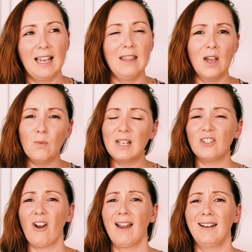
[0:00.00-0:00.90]
and then we're
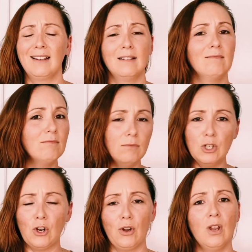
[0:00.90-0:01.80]
trying to,
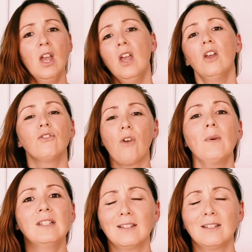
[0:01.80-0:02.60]
throw in some